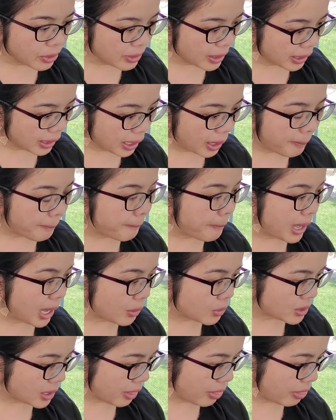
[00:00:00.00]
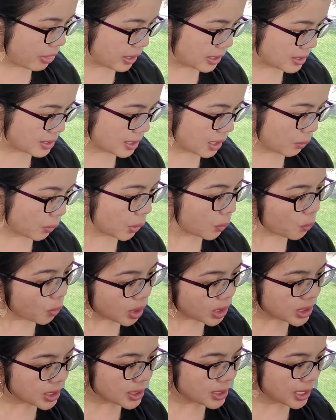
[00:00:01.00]
thing about this that we
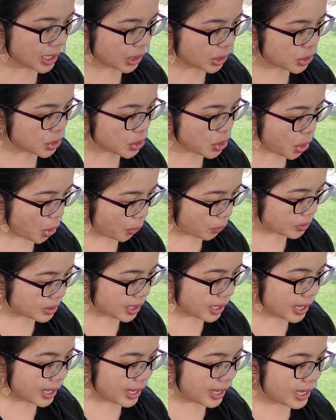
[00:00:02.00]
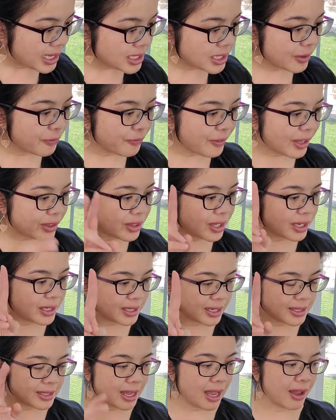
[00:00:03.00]
want to take note is the fact that it
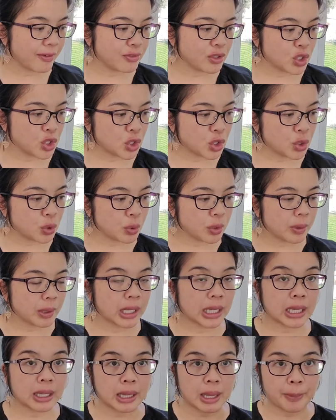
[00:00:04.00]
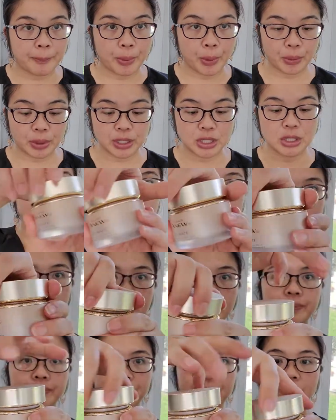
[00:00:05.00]
does have two components to it. So
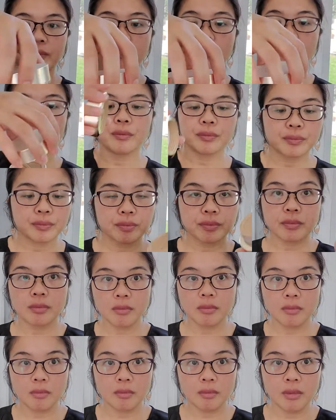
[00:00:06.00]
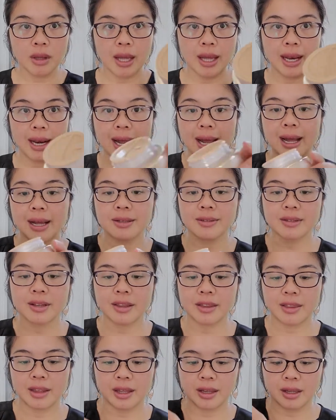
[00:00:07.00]
I'm going to open this up. It has the
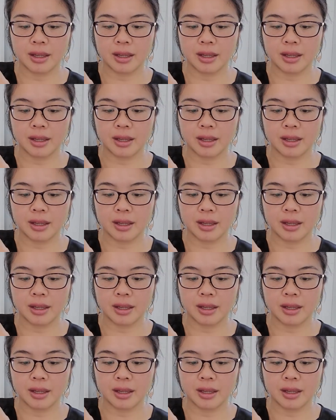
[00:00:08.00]
thing